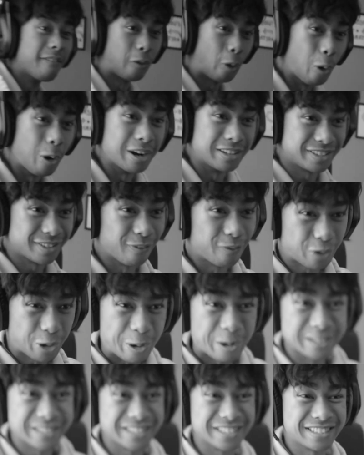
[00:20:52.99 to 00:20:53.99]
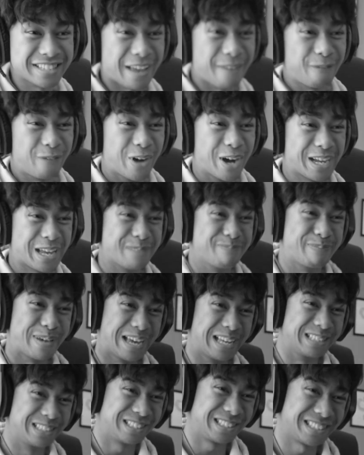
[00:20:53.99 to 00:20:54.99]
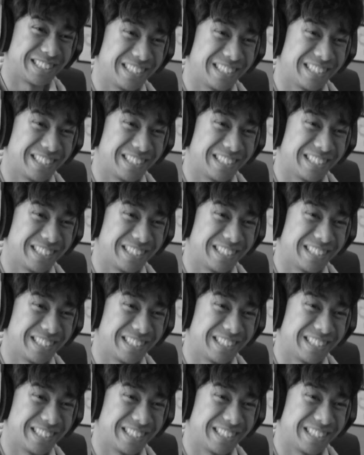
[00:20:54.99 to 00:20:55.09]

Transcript: of course it's that fucking bitch.